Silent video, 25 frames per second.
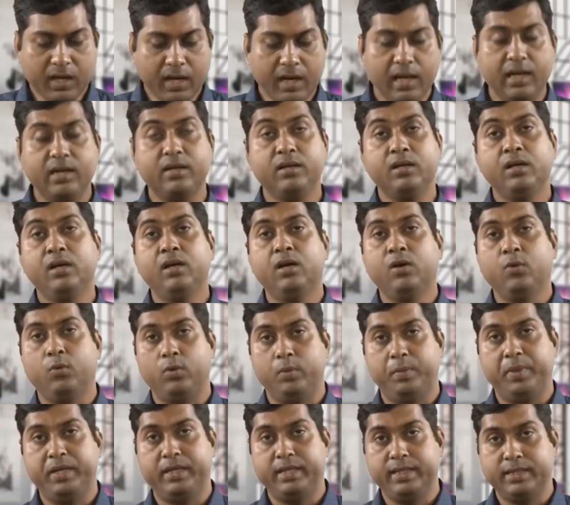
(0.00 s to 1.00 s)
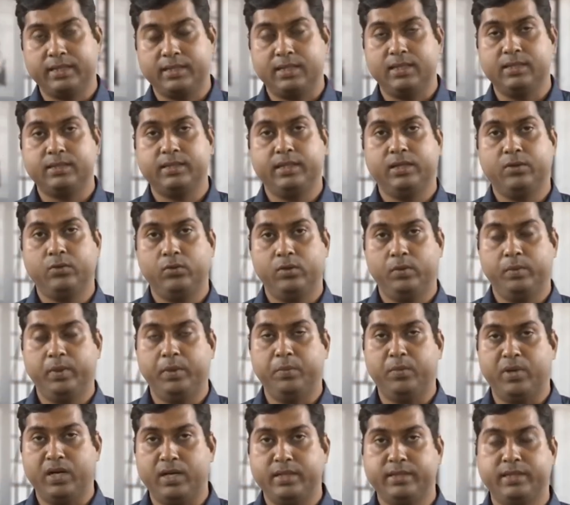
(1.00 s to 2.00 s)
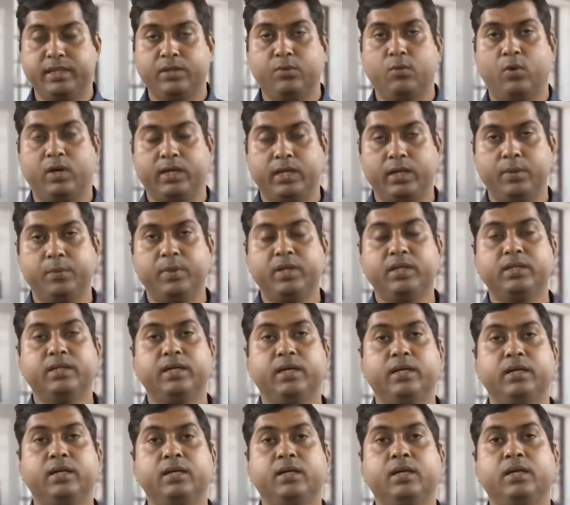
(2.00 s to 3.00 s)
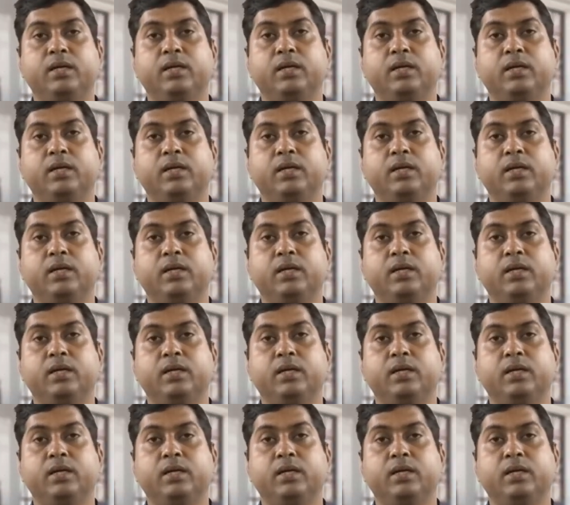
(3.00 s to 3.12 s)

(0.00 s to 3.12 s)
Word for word: and we will be discussing we will be merging whatever the